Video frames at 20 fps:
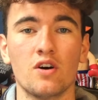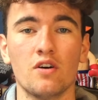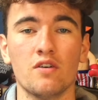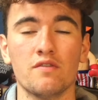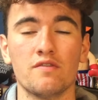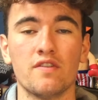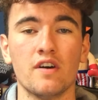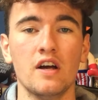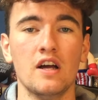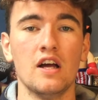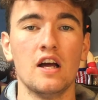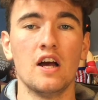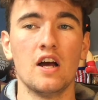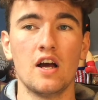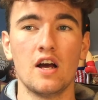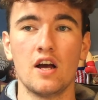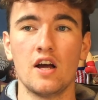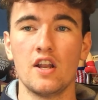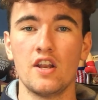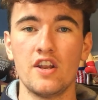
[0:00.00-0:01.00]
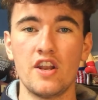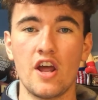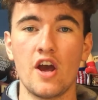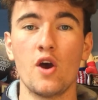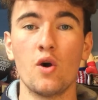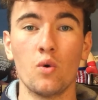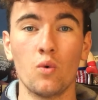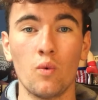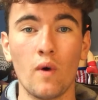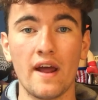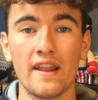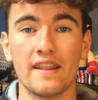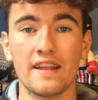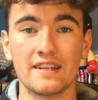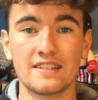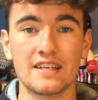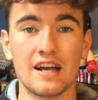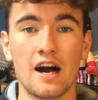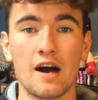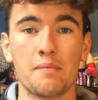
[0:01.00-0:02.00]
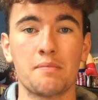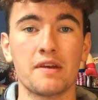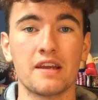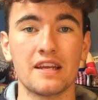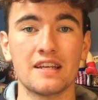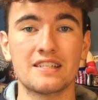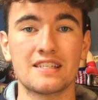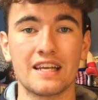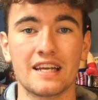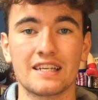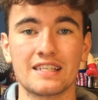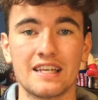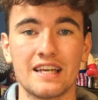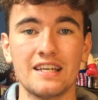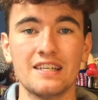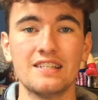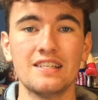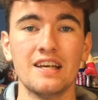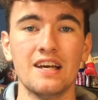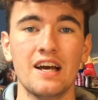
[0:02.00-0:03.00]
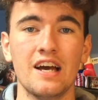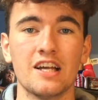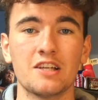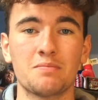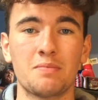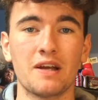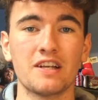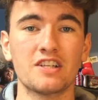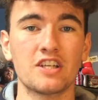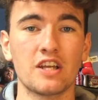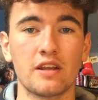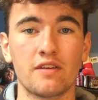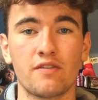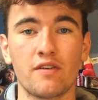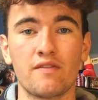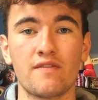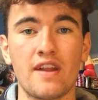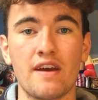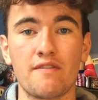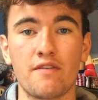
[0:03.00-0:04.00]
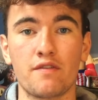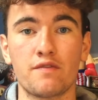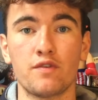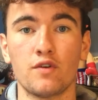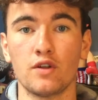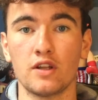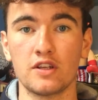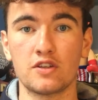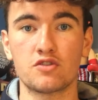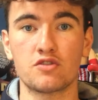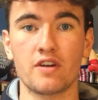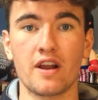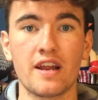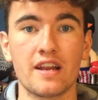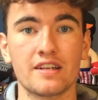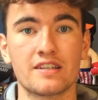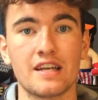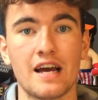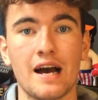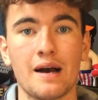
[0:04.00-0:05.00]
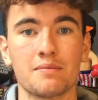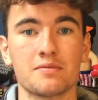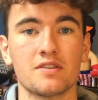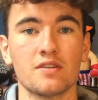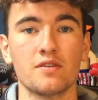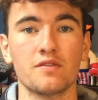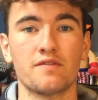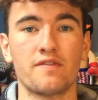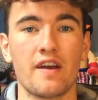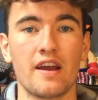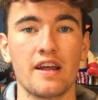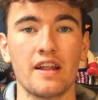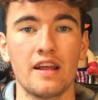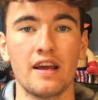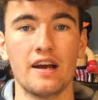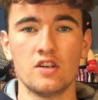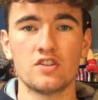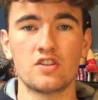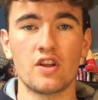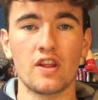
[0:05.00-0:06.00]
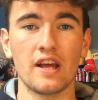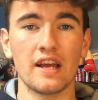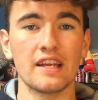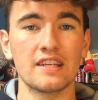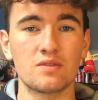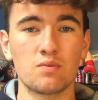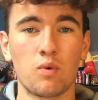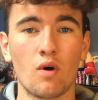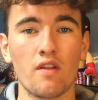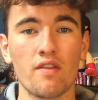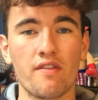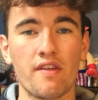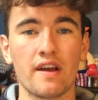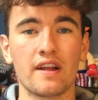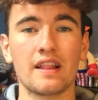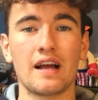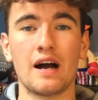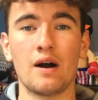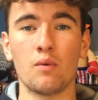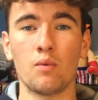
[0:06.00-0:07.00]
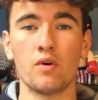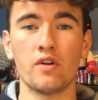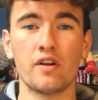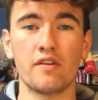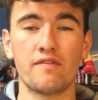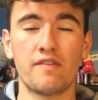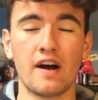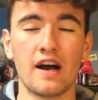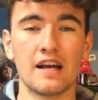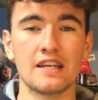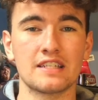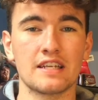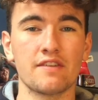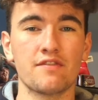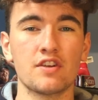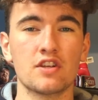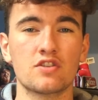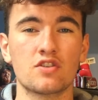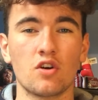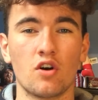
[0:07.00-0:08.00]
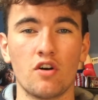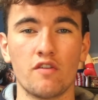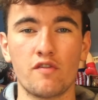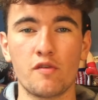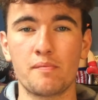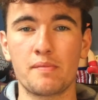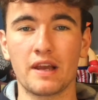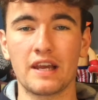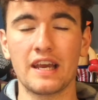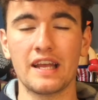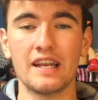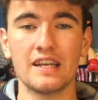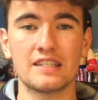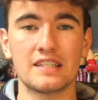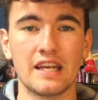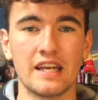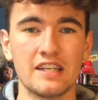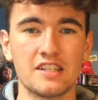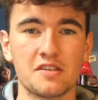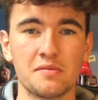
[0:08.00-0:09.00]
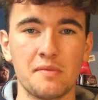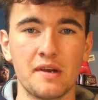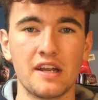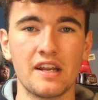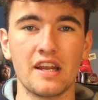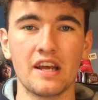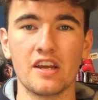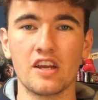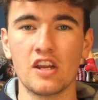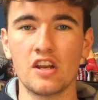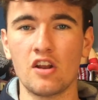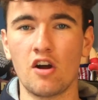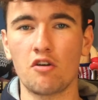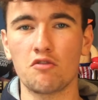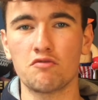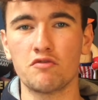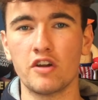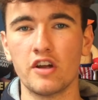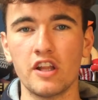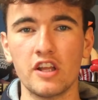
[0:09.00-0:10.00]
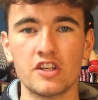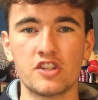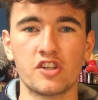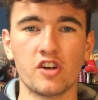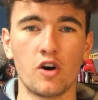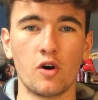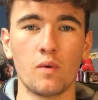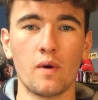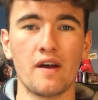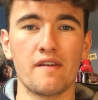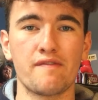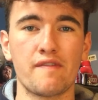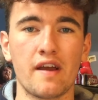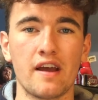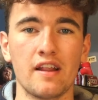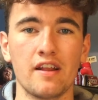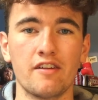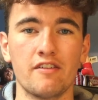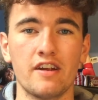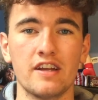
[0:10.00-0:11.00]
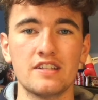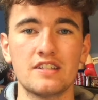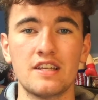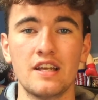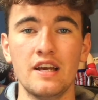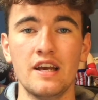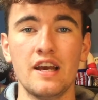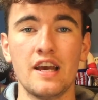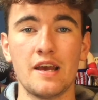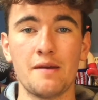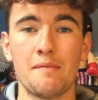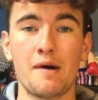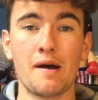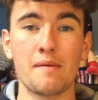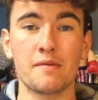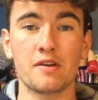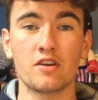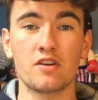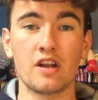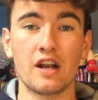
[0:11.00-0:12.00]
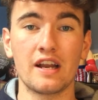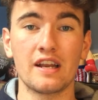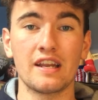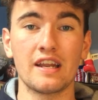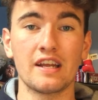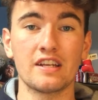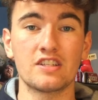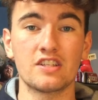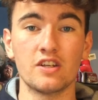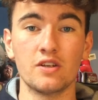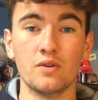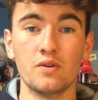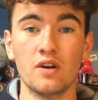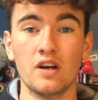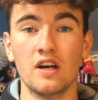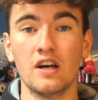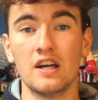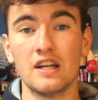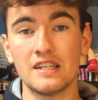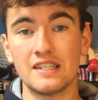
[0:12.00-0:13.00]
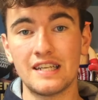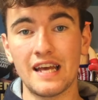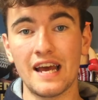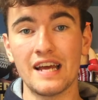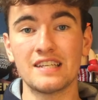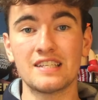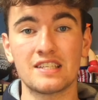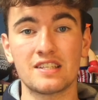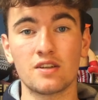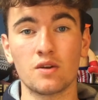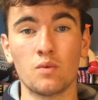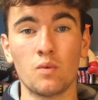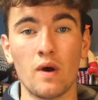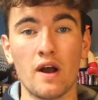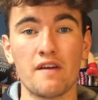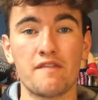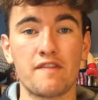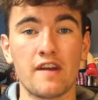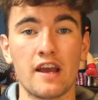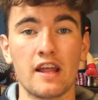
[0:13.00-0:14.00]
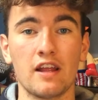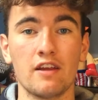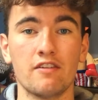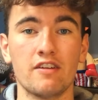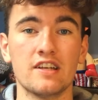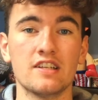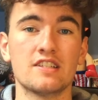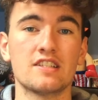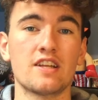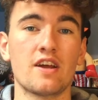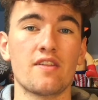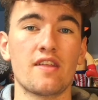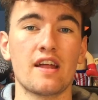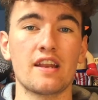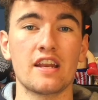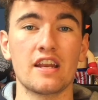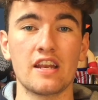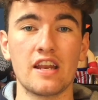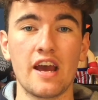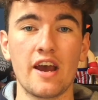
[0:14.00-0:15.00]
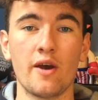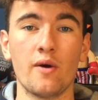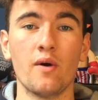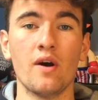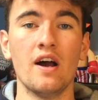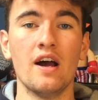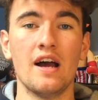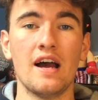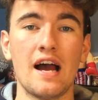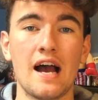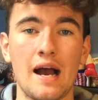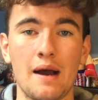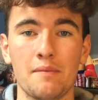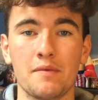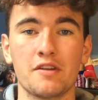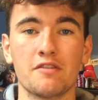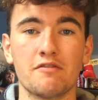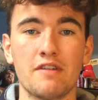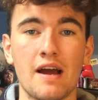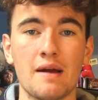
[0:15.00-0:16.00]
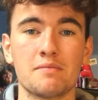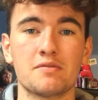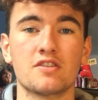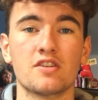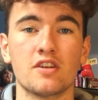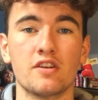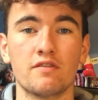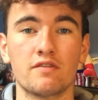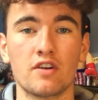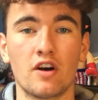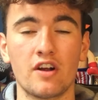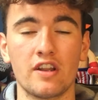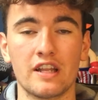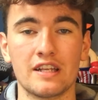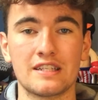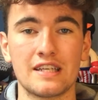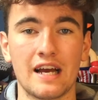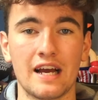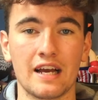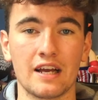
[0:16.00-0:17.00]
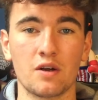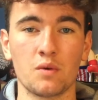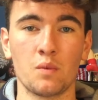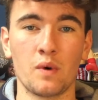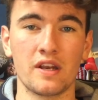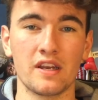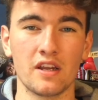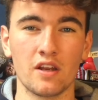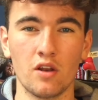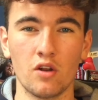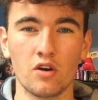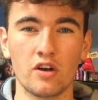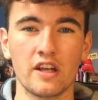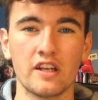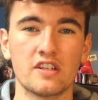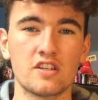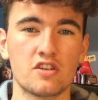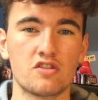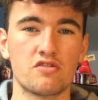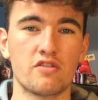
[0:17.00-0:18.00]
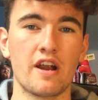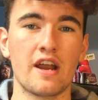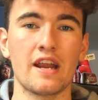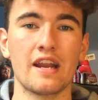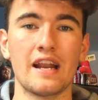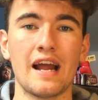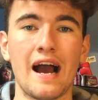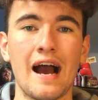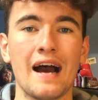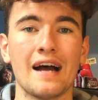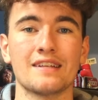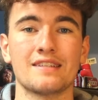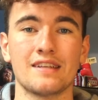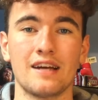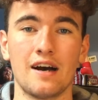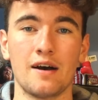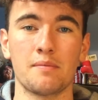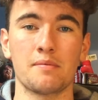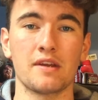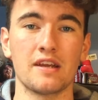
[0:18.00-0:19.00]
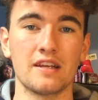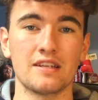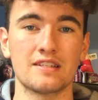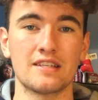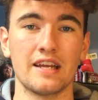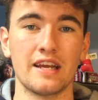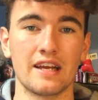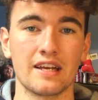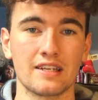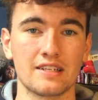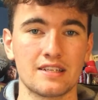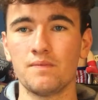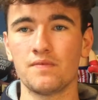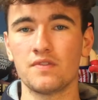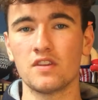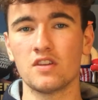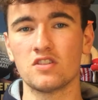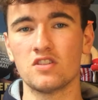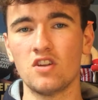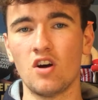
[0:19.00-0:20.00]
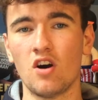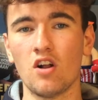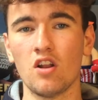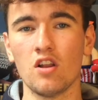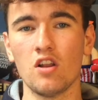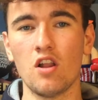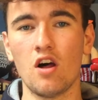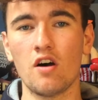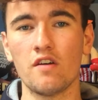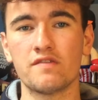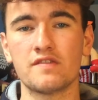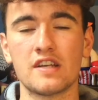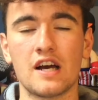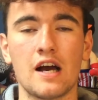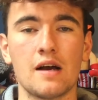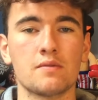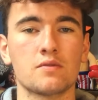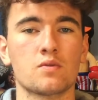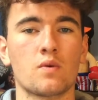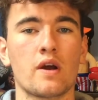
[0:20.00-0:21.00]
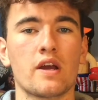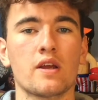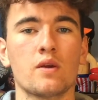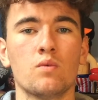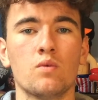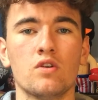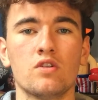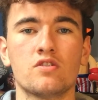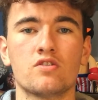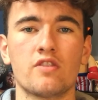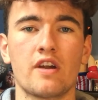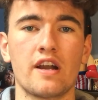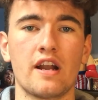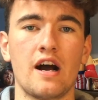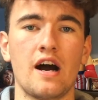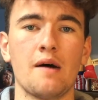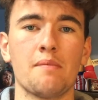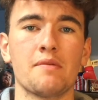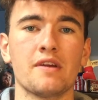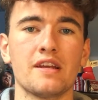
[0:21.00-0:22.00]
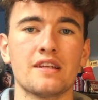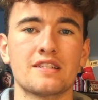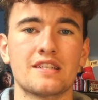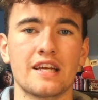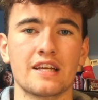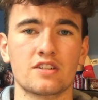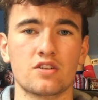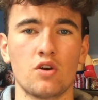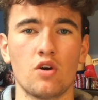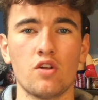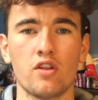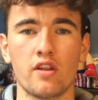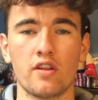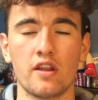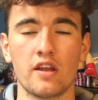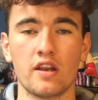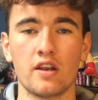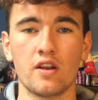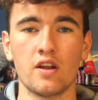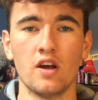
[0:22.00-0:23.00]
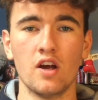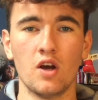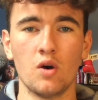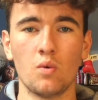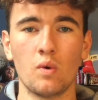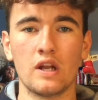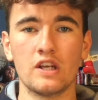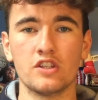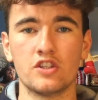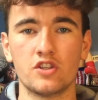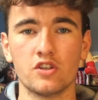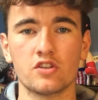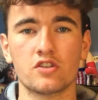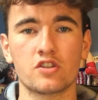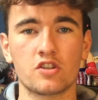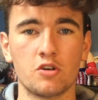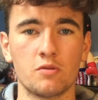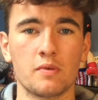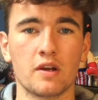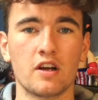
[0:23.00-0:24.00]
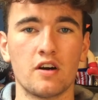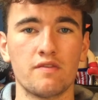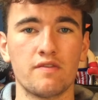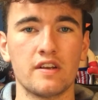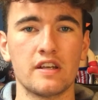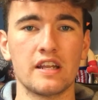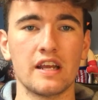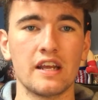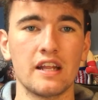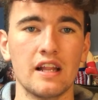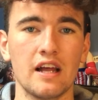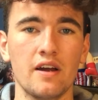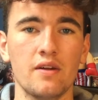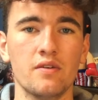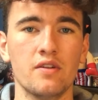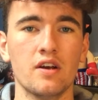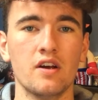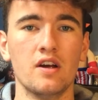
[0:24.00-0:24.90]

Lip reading: of know when this RPE 6 is, especially if you've never fully trained to absolute failure. So that is one thing that I would advise. If you're sort of a beginner to intermediate, you're not really sure where failure is, it might be a good idea to test where failure is, so then you know how many reps you've got in the tank when you're looking to train at RPE 6. There's not a lot of times where you would train at RPE 6 other than when just coming off a deload.